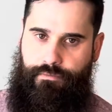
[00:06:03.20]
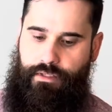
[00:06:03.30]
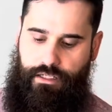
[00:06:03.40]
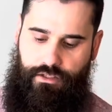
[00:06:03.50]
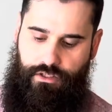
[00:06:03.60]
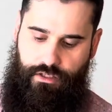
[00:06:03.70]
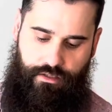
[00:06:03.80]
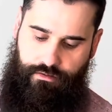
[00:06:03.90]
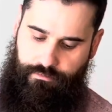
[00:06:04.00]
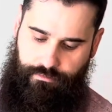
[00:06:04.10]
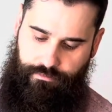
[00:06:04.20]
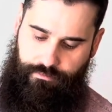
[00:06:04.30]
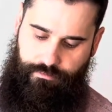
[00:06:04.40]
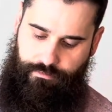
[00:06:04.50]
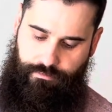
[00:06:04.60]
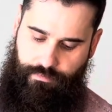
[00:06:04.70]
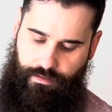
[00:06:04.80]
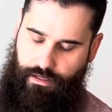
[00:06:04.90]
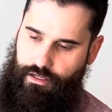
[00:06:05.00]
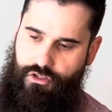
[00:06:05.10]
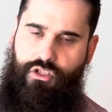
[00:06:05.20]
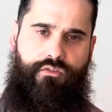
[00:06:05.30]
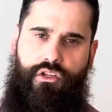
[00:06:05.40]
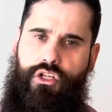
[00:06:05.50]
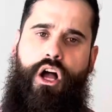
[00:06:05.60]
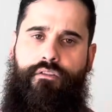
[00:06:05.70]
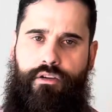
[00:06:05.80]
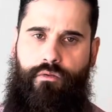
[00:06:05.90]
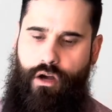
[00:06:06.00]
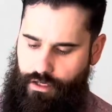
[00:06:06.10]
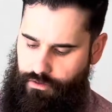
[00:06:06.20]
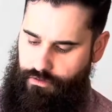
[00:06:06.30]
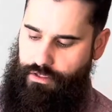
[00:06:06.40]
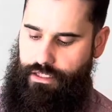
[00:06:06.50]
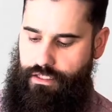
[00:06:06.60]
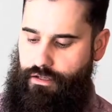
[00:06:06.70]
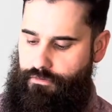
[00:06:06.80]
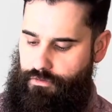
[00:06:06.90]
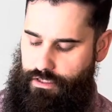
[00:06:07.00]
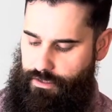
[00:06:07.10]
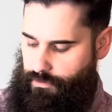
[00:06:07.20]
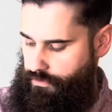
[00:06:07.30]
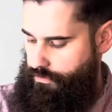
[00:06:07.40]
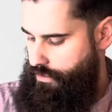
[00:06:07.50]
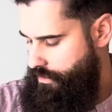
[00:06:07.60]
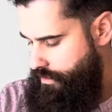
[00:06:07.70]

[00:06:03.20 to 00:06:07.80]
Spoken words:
It's just, you just feel confident walking through all that stuff with these boots.